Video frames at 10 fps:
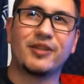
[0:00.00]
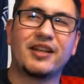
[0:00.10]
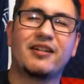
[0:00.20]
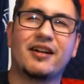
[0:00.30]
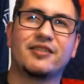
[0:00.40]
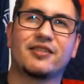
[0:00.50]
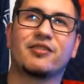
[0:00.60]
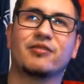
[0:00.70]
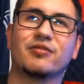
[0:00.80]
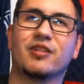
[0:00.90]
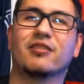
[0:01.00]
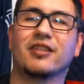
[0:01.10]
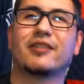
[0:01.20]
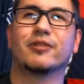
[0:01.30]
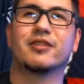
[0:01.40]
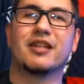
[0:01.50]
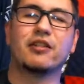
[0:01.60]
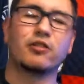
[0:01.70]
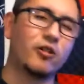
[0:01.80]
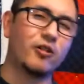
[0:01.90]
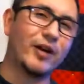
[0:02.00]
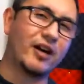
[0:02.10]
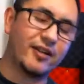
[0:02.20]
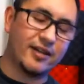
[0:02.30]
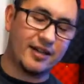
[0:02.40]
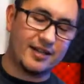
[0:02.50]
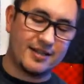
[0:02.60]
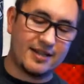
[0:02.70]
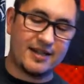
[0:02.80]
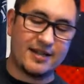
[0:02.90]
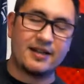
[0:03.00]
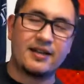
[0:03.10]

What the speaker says: account. I just don't know how to go about it, guys, yet.